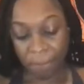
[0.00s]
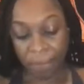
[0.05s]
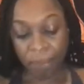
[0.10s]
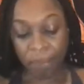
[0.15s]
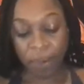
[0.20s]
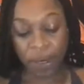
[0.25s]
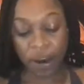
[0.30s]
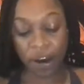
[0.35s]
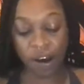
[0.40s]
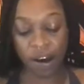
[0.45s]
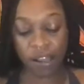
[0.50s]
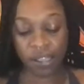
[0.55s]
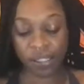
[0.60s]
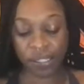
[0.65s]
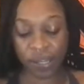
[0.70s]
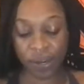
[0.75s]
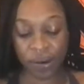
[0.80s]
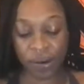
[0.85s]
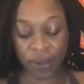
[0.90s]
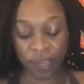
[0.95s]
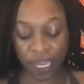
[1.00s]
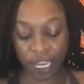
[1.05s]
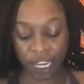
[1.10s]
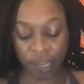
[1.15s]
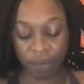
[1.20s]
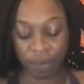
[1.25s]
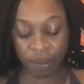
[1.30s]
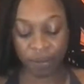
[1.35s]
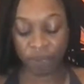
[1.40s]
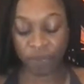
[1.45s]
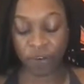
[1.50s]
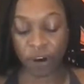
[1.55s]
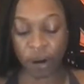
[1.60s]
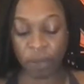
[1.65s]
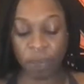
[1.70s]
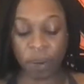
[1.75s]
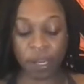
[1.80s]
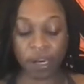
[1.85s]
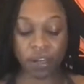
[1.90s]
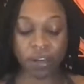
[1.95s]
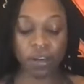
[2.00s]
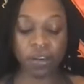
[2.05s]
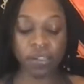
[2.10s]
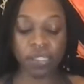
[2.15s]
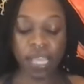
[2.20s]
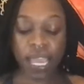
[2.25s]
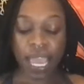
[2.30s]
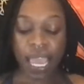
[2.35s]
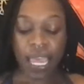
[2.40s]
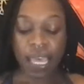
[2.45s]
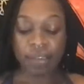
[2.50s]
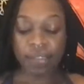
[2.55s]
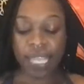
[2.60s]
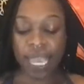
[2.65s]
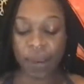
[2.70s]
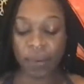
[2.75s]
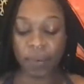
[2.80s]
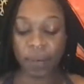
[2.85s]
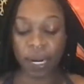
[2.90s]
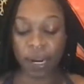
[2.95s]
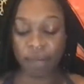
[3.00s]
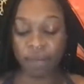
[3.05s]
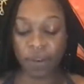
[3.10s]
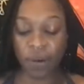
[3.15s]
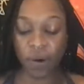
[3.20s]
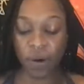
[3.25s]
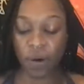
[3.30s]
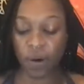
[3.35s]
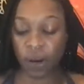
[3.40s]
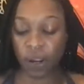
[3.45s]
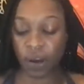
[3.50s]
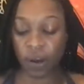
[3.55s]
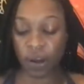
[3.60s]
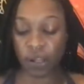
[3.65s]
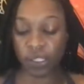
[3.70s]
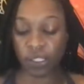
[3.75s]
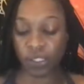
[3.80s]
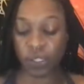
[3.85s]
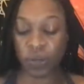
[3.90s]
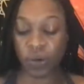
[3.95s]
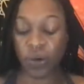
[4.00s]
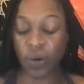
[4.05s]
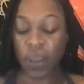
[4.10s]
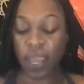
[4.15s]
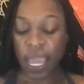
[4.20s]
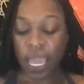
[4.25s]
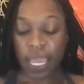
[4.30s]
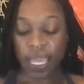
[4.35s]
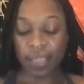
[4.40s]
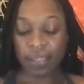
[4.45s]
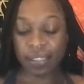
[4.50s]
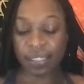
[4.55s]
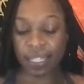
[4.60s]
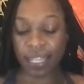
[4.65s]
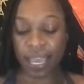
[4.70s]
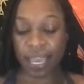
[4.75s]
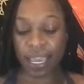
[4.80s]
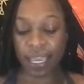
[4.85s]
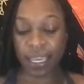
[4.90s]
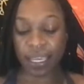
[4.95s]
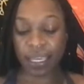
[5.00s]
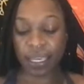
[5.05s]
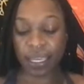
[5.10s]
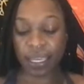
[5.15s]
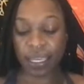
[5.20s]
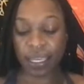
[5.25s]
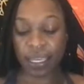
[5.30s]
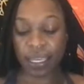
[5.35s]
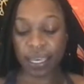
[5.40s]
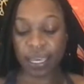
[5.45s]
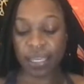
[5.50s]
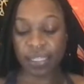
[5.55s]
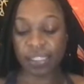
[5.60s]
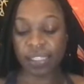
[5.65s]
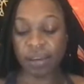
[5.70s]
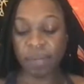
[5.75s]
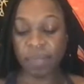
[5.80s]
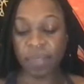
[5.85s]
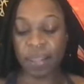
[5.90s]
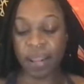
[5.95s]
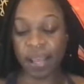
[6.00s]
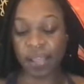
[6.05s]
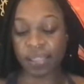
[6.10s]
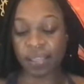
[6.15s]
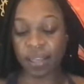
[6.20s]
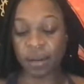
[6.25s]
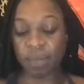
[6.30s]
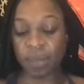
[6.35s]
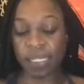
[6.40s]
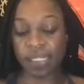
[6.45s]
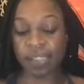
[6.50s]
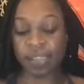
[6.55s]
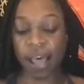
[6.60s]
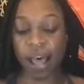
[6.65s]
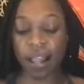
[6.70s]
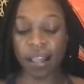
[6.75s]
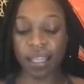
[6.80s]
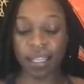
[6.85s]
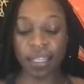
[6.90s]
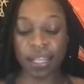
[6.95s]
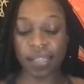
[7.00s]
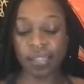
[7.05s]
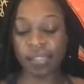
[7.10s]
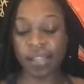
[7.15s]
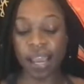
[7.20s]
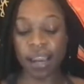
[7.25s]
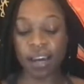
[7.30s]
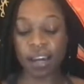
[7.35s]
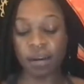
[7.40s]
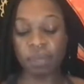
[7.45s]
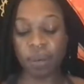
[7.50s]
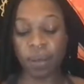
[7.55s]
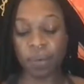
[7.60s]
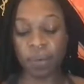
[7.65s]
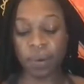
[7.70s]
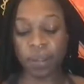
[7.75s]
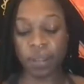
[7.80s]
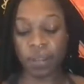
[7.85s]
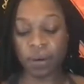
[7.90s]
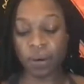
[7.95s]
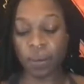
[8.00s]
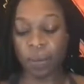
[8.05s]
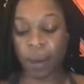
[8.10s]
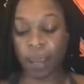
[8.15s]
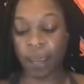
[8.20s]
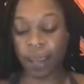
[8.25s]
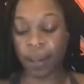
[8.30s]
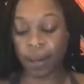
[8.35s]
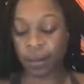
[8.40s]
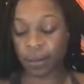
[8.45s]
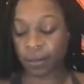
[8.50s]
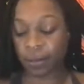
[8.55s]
But also, it could be Four of Pentacles. It's like whatever you're holding on to is like it's something that's going to be solid. That's not going to be withered away.